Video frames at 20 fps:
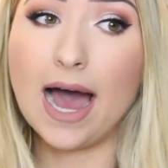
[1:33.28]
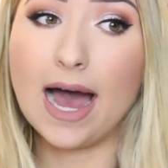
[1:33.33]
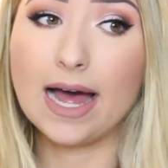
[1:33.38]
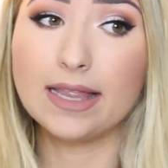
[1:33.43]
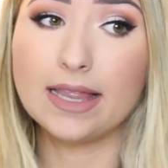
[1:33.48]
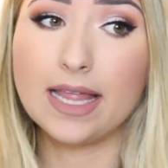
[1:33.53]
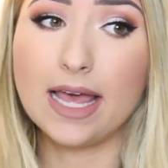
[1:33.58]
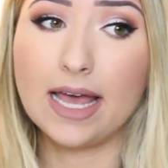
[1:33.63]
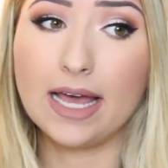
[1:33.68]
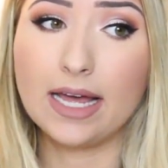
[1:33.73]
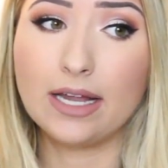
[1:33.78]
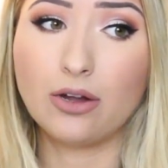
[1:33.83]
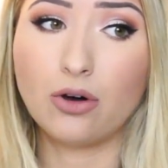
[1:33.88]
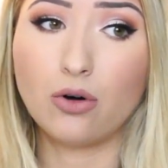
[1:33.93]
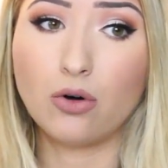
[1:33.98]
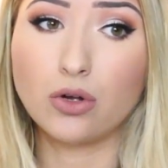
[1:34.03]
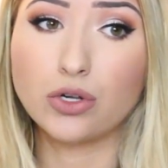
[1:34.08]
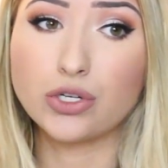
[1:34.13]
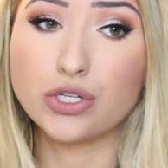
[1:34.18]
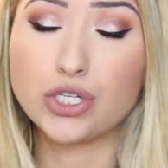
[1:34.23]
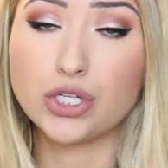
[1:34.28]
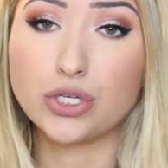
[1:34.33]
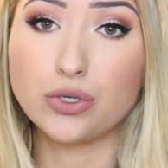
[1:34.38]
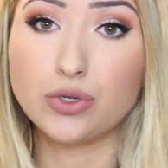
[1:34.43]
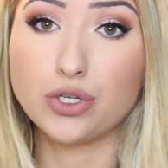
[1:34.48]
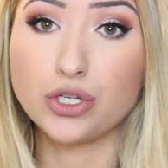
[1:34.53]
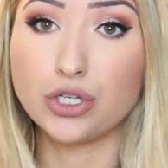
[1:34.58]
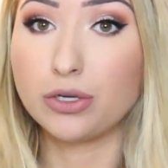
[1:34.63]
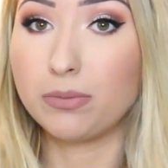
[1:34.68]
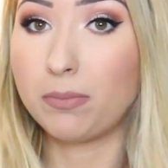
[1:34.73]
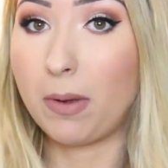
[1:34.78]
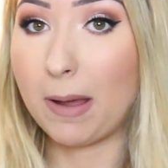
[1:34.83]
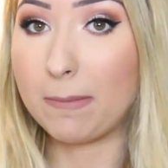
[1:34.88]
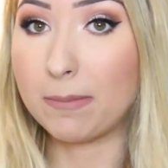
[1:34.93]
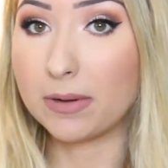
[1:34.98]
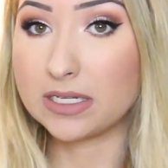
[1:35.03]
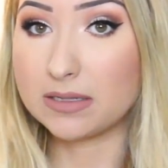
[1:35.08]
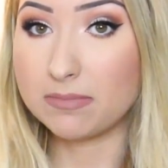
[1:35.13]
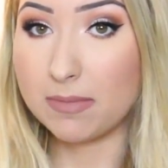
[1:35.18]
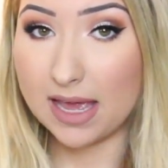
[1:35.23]
and then also doing
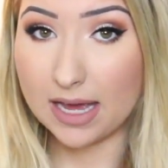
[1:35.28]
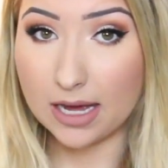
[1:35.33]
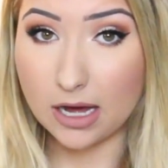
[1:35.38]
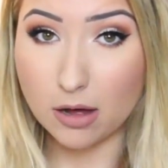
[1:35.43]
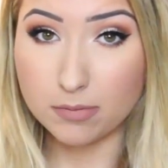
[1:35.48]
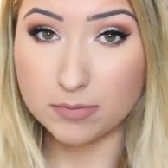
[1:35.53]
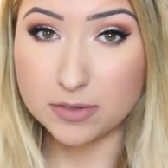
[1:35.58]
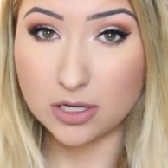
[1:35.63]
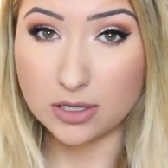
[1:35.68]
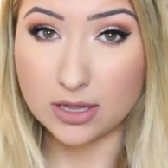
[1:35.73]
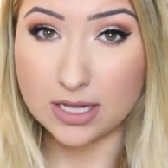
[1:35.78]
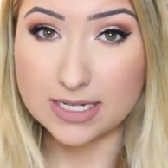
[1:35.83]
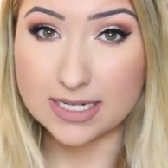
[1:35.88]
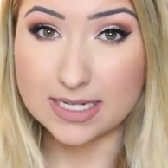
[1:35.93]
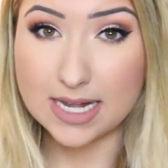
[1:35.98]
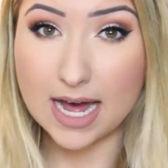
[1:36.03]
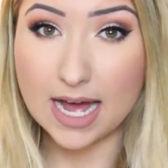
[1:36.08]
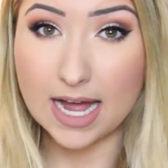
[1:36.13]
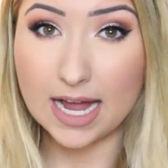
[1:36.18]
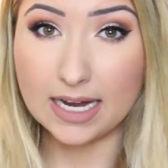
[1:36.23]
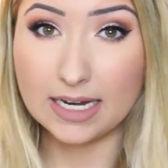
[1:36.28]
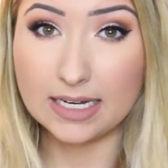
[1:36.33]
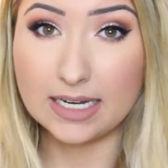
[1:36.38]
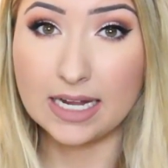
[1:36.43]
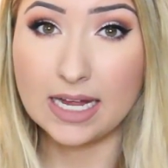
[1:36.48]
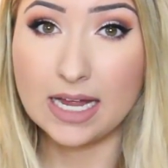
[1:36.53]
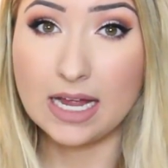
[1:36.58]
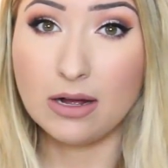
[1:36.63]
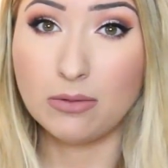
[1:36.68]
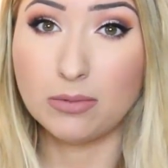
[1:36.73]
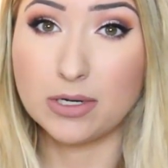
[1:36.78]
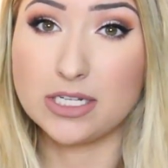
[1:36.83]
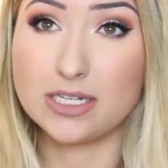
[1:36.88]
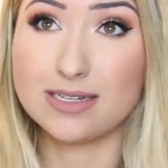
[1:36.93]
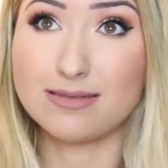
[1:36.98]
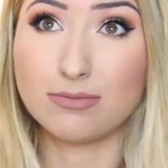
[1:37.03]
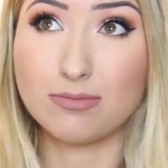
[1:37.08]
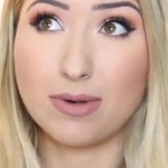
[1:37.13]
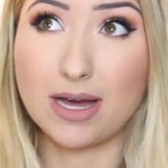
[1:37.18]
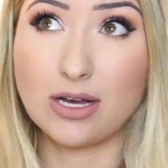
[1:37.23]
people's makeups on the side, which
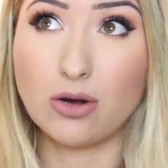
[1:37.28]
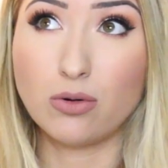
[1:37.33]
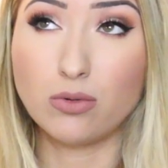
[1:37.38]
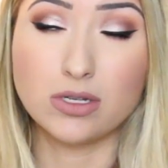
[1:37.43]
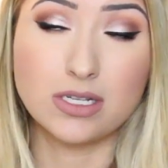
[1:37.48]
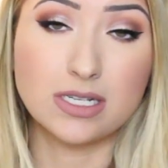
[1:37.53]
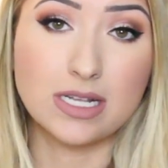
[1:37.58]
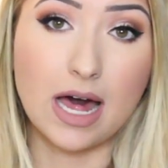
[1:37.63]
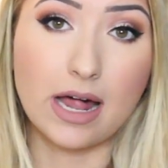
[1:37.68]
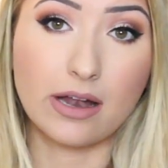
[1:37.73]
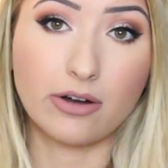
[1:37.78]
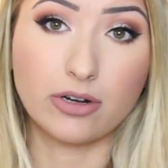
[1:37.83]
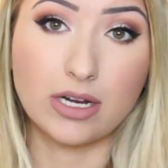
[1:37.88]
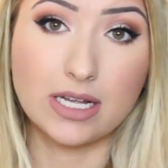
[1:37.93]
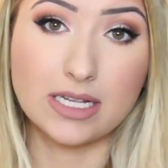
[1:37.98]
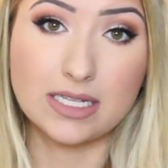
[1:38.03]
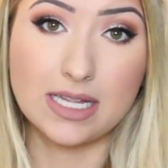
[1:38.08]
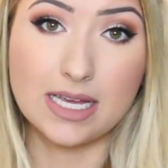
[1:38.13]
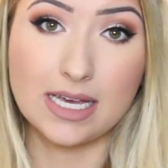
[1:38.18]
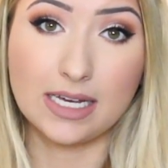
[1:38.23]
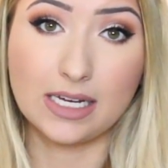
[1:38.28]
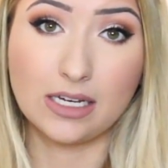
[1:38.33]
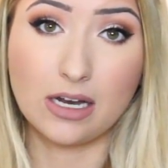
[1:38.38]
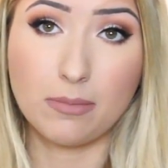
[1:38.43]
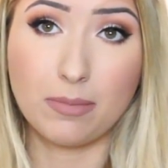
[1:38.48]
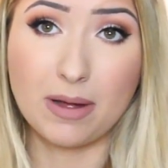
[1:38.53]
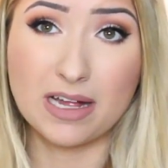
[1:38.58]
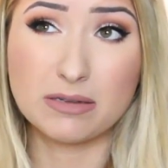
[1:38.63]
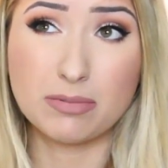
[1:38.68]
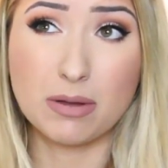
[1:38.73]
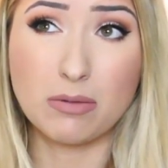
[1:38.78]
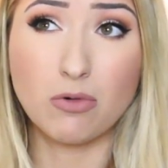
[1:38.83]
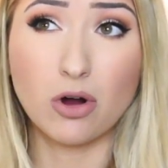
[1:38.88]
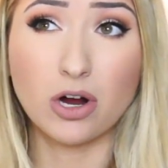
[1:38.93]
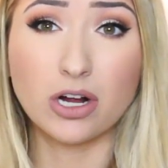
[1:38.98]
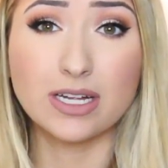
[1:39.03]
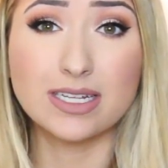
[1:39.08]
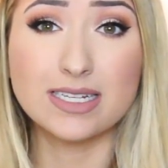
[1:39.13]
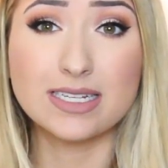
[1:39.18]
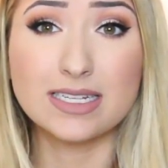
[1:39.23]
is my whole Saturdays taken up. I've been
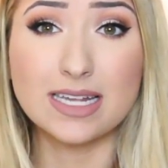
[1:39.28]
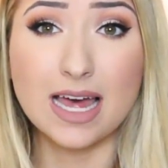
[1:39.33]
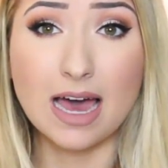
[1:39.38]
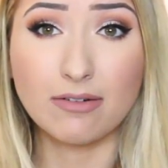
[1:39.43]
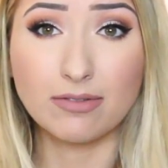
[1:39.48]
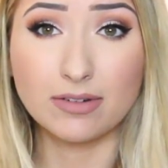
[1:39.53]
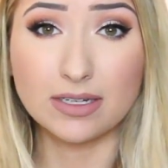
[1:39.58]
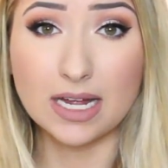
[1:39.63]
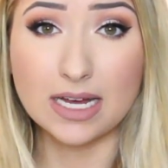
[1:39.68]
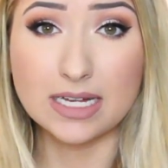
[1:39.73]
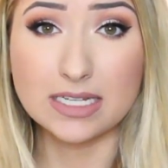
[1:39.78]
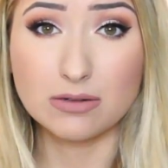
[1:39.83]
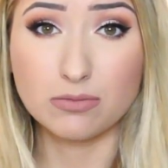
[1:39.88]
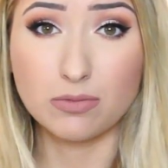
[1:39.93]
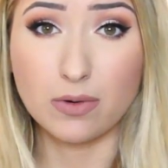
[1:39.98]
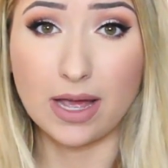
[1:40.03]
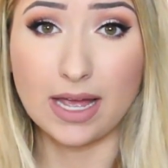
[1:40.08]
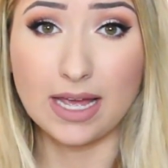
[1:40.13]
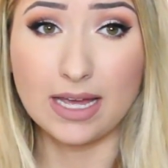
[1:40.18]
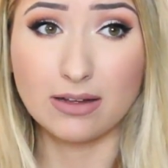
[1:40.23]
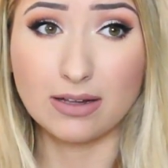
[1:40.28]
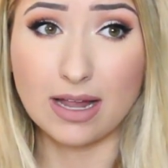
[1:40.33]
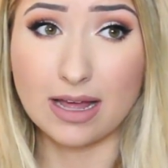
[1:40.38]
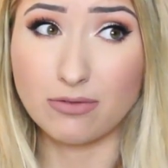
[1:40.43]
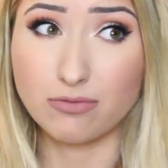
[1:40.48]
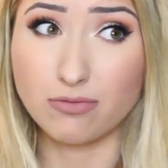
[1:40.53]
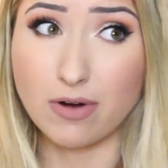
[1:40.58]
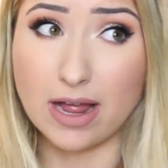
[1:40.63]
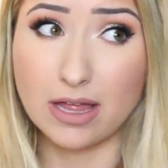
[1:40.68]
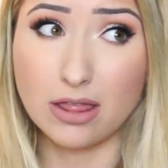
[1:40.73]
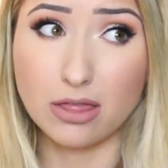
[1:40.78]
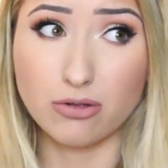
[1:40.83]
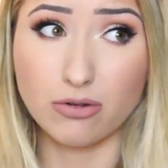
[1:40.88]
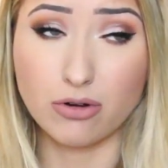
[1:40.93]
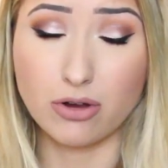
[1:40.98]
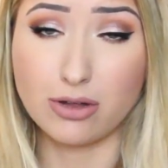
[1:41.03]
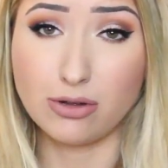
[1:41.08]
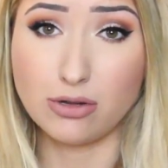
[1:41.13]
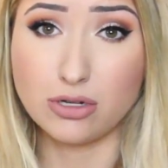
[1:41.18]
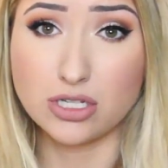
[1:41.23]
working 7 days a week, like right
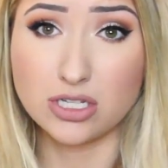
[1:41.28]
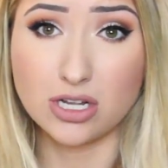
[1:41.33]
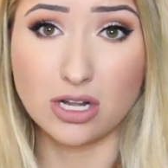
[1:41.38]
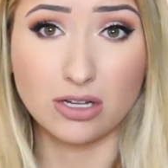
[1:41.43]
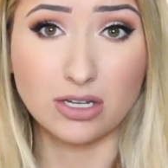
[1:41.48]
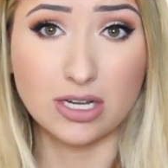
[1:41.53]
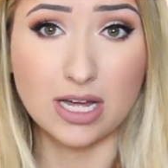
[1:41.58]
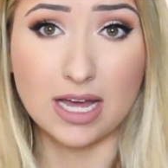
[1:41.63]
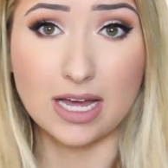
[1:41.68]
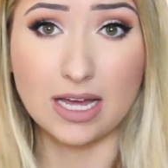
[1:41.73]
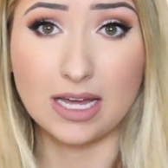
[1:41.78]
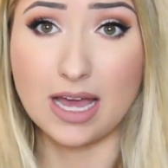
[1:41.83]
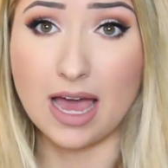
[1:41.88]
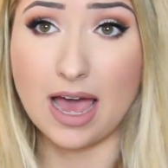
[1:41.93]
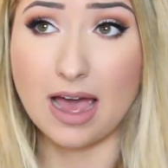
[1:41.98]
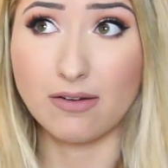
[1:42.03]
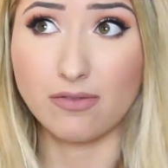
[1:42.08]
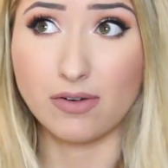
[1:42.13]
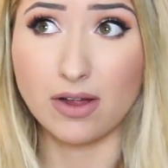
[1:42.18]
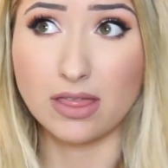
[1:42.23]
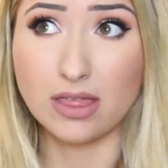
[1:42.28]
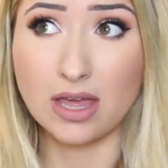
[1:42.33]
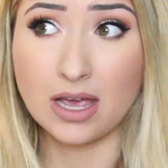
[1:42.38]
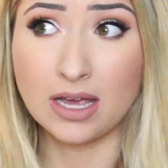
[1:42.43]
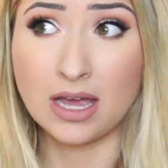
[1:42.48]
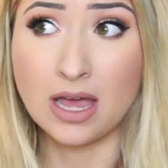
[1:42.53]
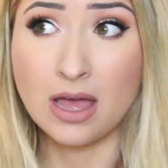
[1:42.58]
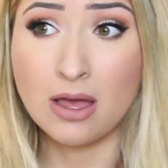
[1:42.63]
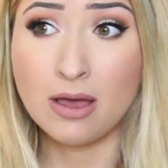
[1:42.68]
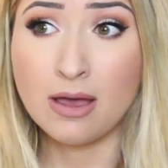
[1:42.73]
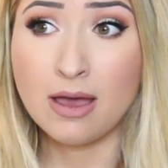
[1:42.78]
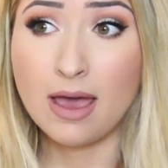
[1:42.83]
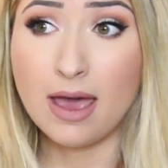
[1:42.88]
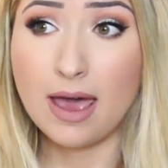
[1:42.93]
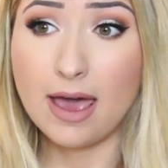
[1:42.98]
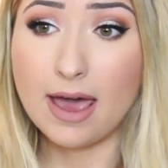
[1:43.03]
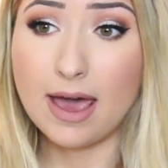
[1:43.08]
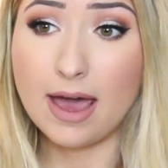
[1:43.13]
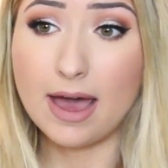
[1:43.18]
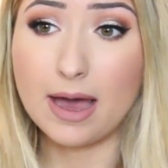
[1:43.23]
through Sunday, everything.
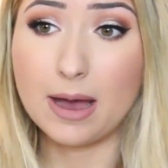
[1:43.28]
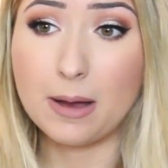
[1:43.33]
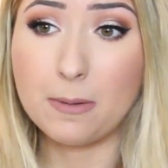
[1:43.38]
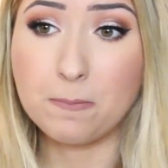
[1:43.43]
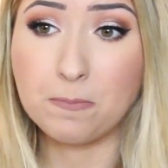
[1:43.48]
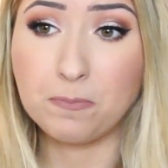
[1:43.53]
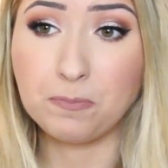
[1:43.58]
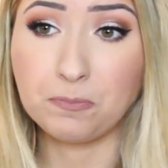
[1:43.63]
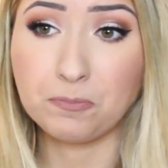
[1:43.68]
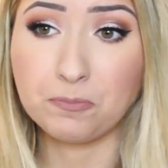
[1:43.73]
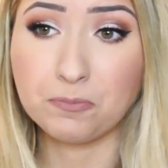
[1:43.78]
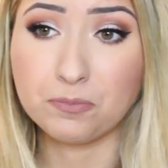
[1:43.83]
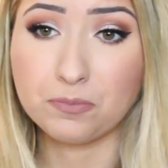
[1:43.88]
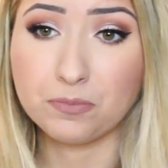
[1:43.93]
And